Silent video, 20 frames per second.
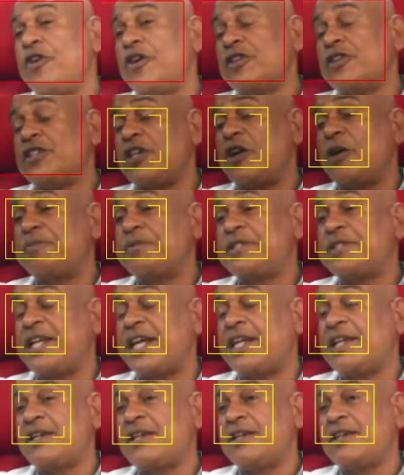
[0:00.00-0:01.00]
and upset
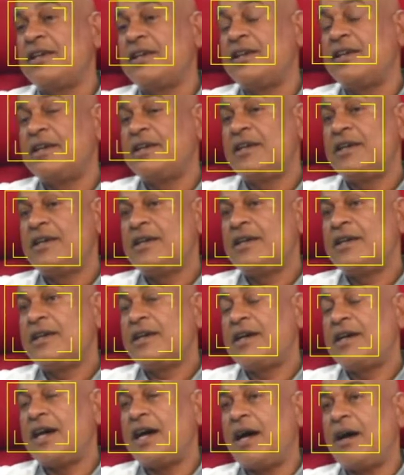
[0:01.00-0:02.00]

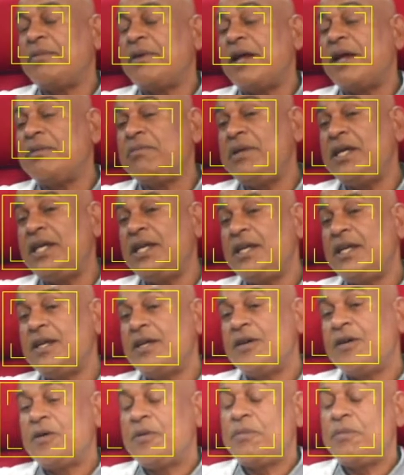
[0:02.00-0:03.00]
than me,
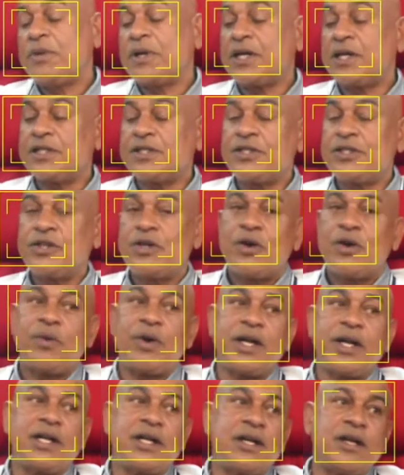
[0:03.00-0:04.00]
because
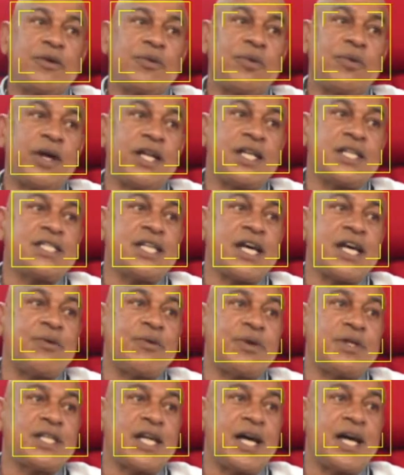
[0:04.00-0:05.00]
what they said
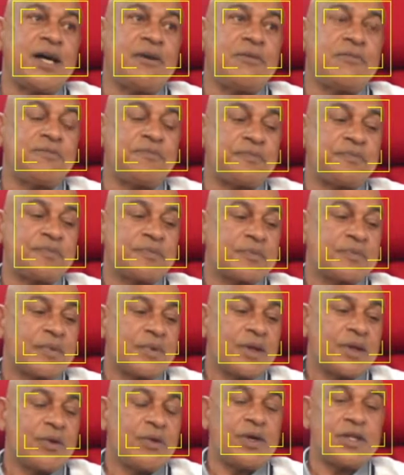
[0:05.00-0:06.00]
was
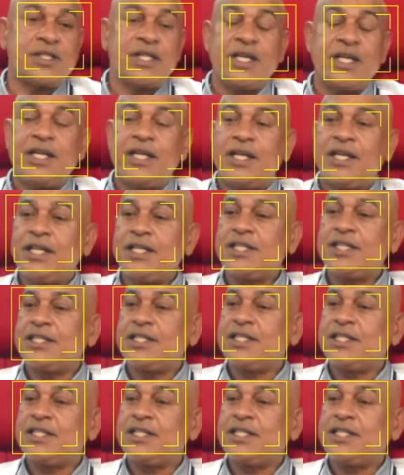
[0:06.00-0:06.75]
this